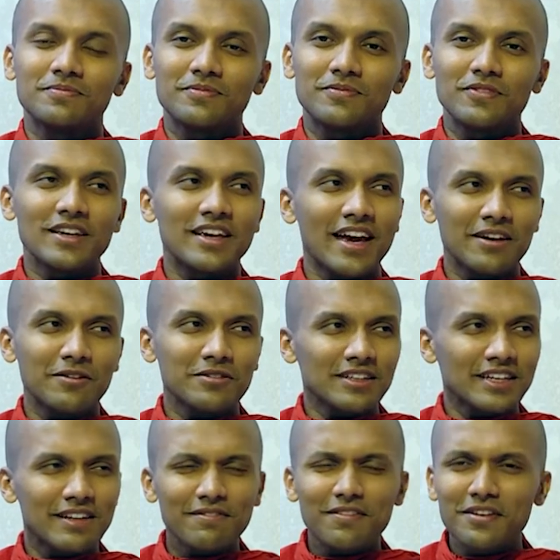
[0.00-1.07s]
We cannot
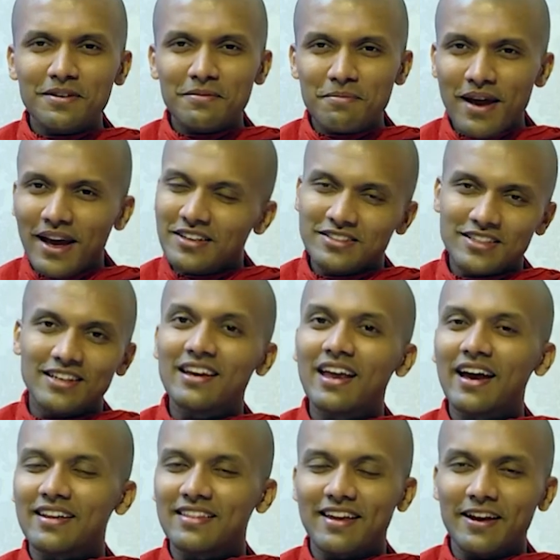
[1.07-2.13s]
even imagine
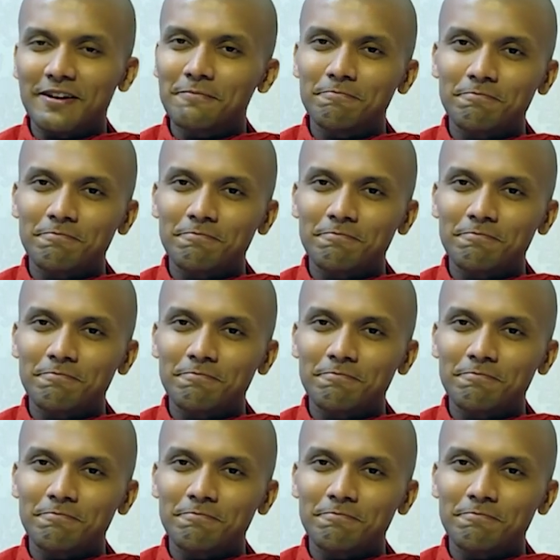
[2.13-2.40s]
like that.